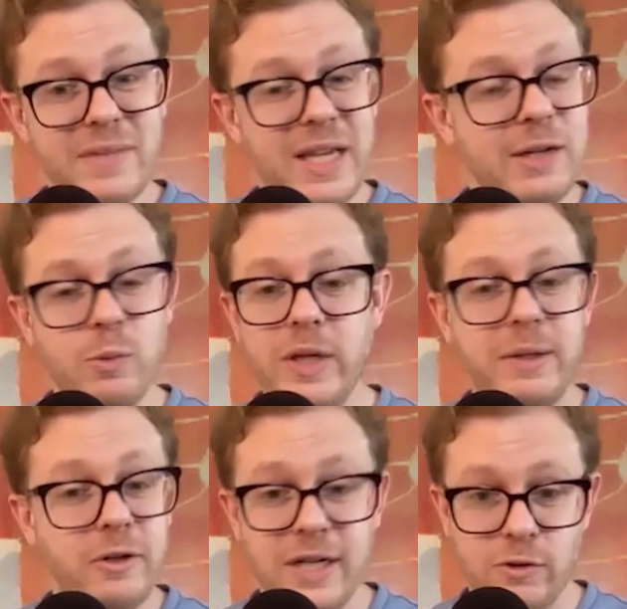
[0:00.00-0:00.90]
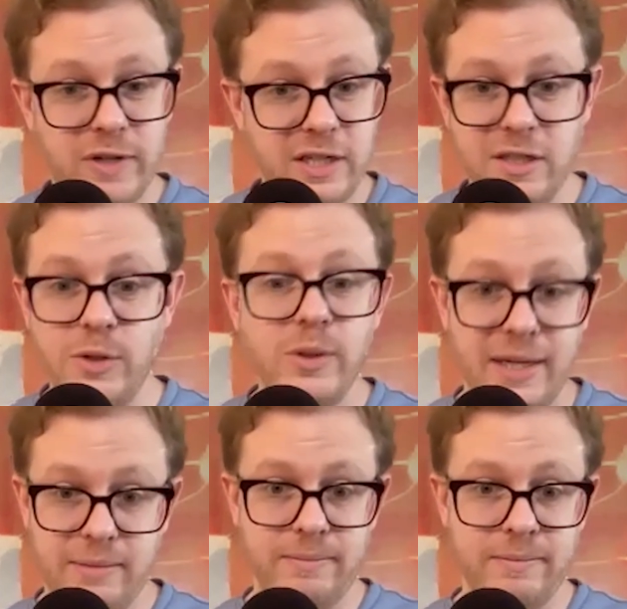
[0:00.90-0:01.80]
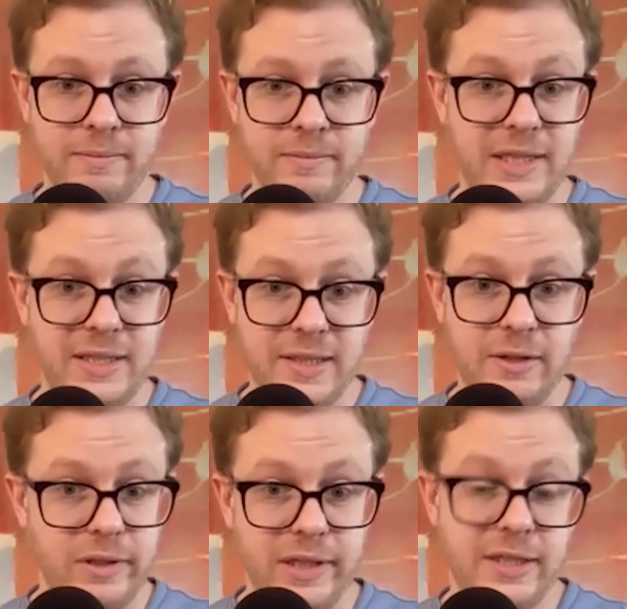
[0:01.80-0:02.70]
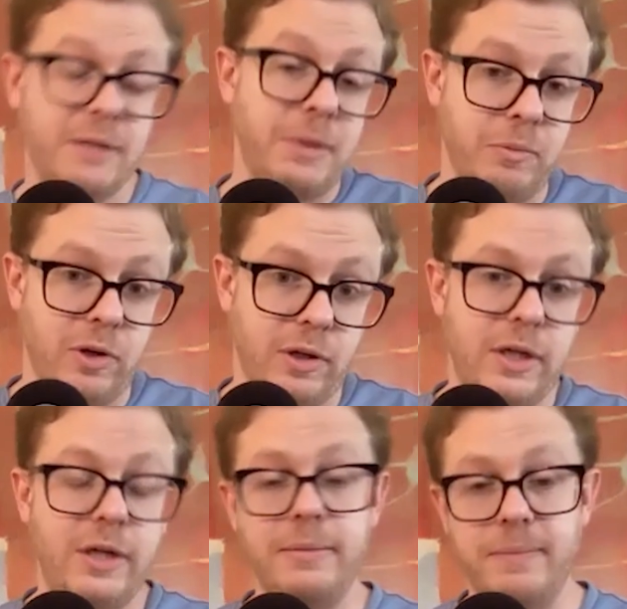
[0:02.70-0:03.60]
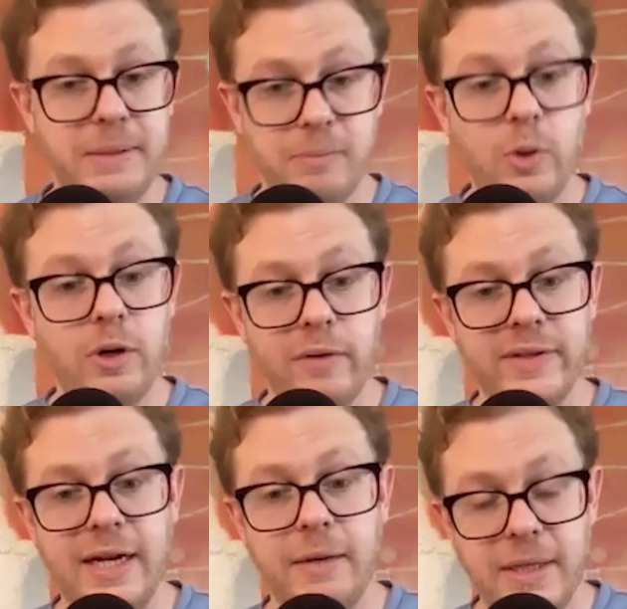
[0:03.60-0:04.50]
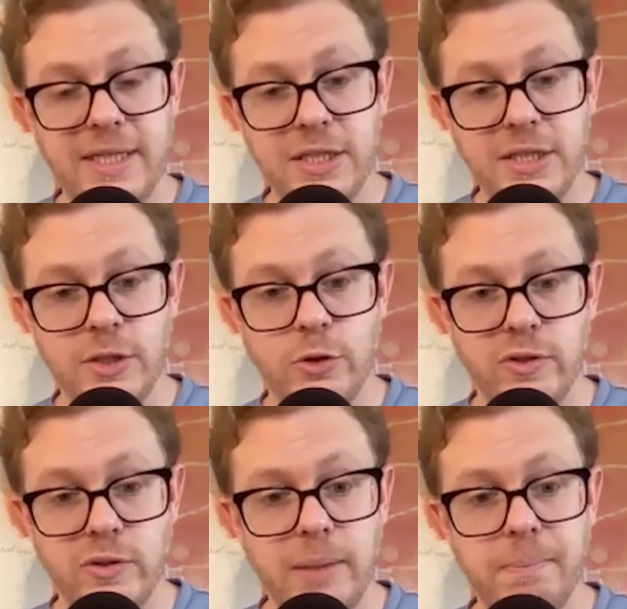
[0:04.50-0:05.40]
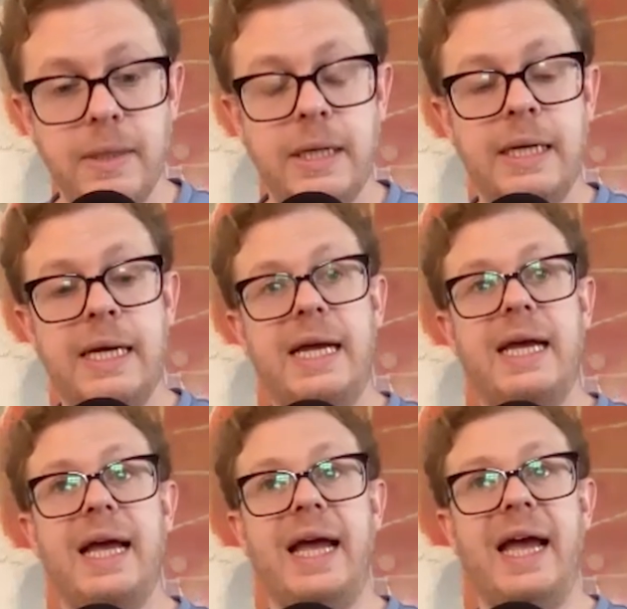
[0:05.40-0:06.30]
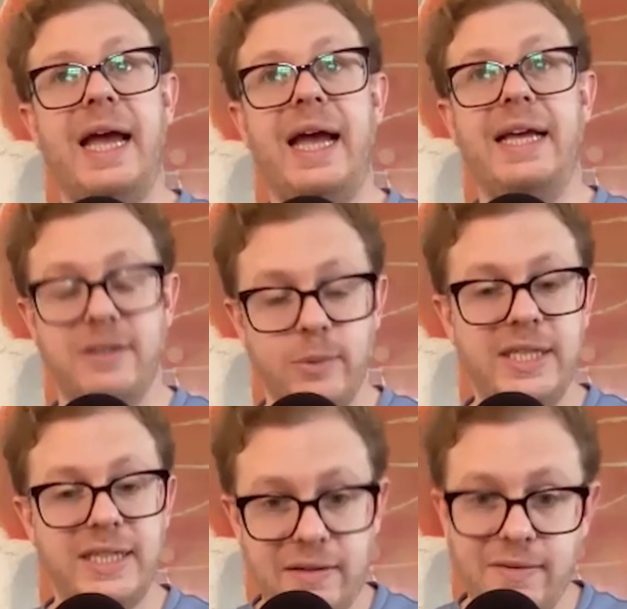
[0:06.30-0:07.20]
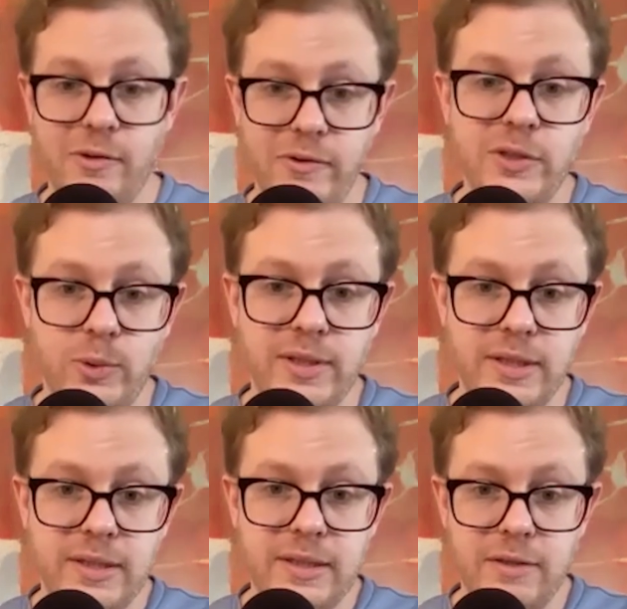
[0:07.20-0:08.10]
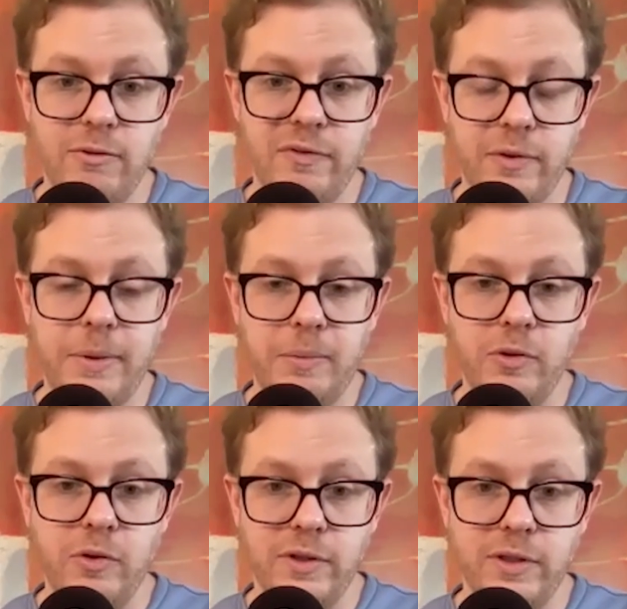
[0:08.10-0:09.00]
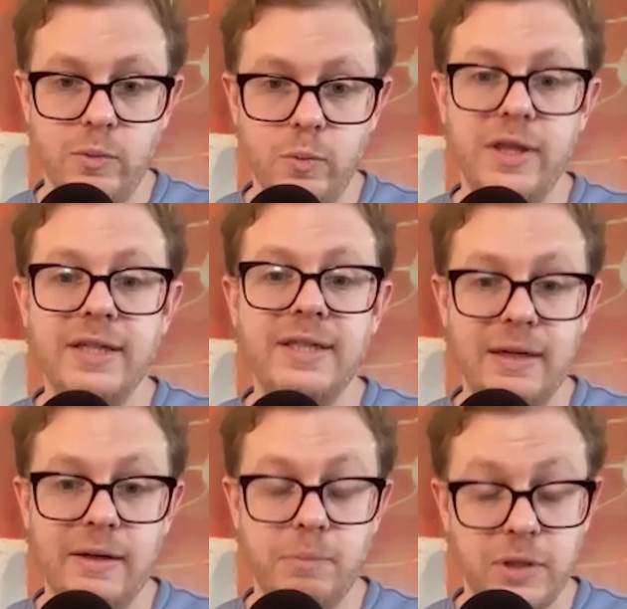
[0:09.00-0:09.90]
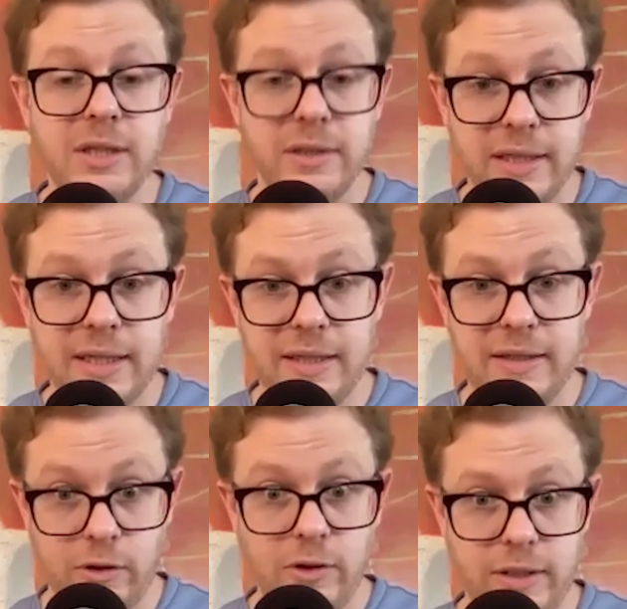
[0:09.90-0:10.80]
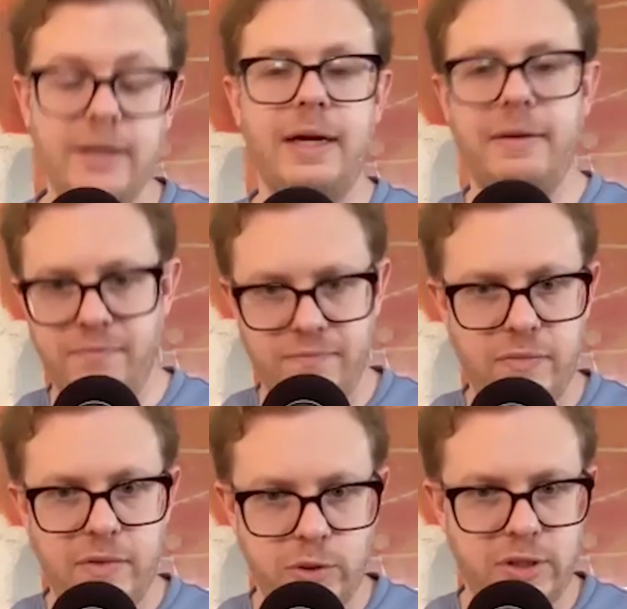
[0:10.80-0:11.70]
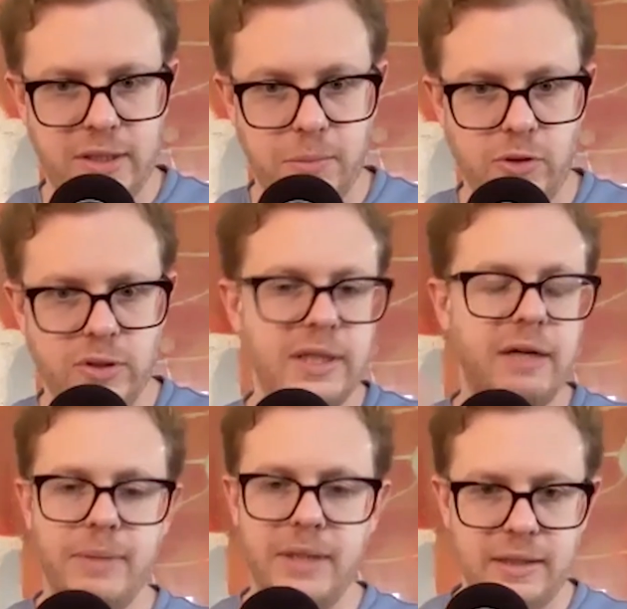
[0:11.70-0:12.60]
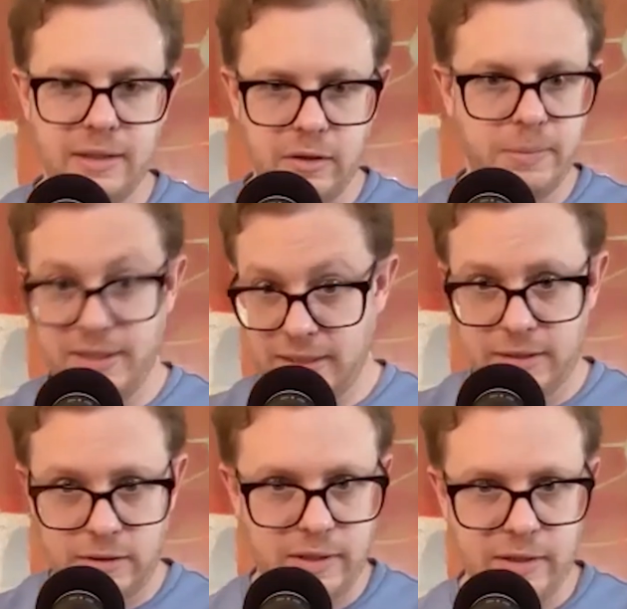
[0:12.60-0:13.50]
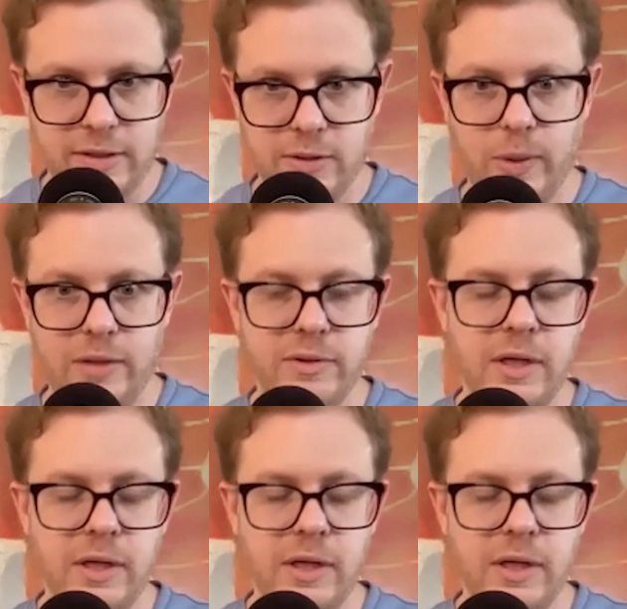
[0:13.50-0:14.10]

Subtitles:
And we are not trained to do that necessarily. Some people are, but more often than not, meditation teachers are not. And so we need to have other resources to refer people over to, with things that particularly in our own, I will just say personally, I've been in therapy since 2012,